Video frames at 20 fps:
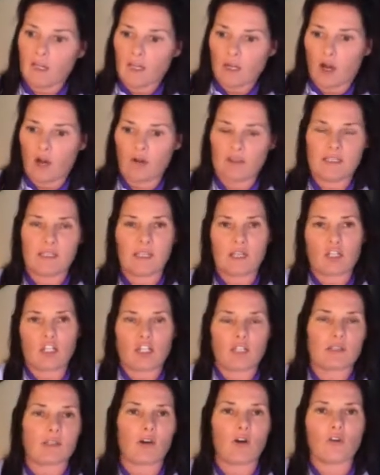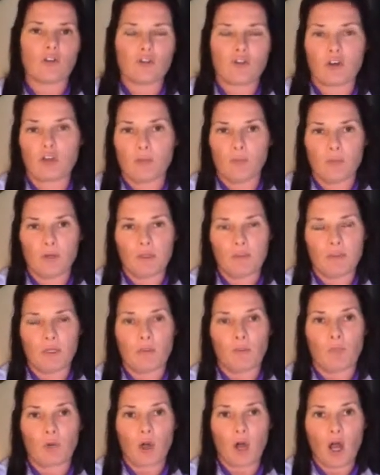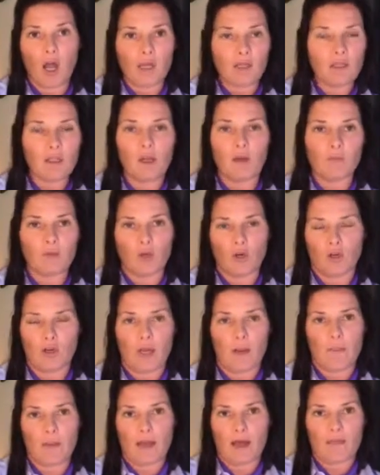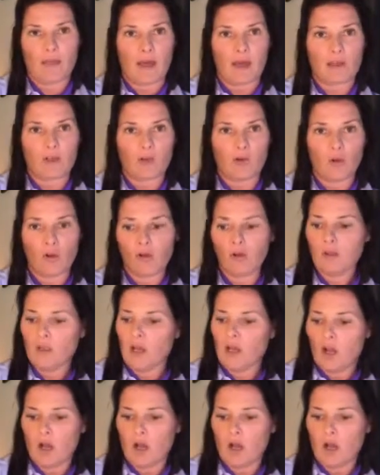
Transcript: oh, he's six years old, you've got to put him in a bridle. I'm not about that at all.